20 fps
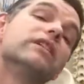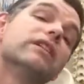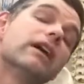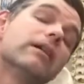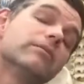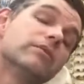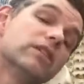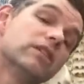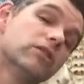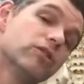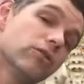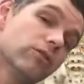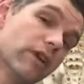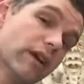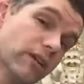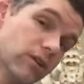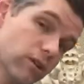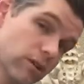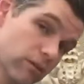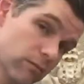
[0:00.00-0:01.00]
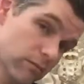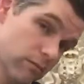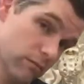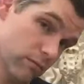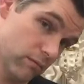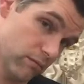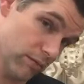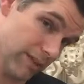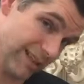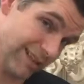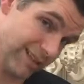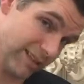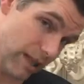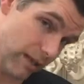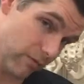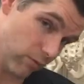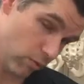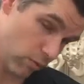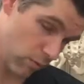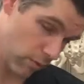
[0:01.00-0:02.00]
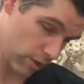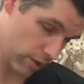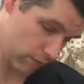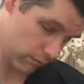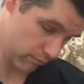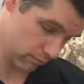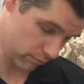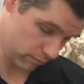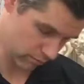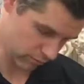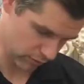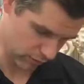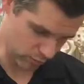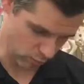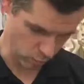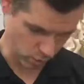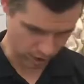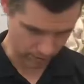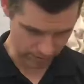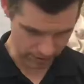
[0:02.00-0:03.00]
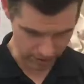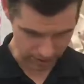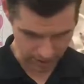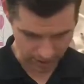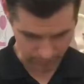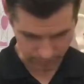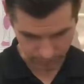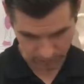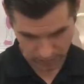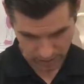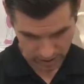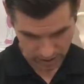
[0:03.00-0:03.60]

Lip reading: times each direction. That's level 1. Just warming it up.